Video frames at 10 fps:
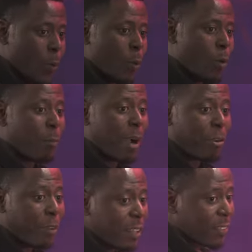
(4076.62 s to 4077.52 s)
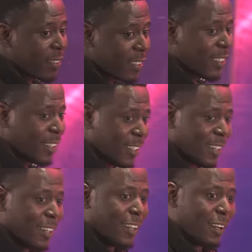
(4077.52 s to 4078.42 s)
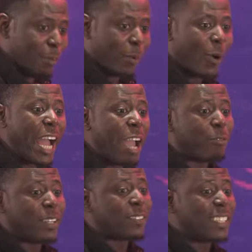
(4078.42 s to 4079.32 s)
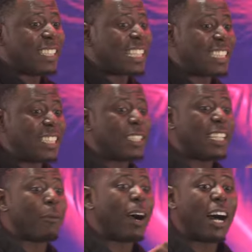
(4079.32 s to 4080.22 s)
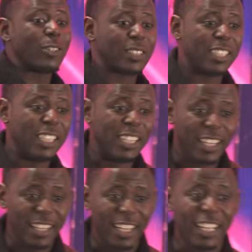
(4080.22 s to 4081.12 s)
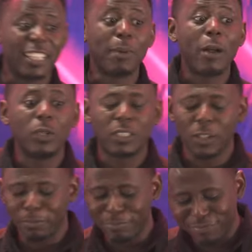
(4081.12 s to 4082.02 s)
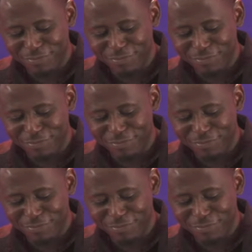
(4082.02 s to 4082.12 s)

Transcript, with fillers: We walk by faith. But everything that is in our house is by wisdom.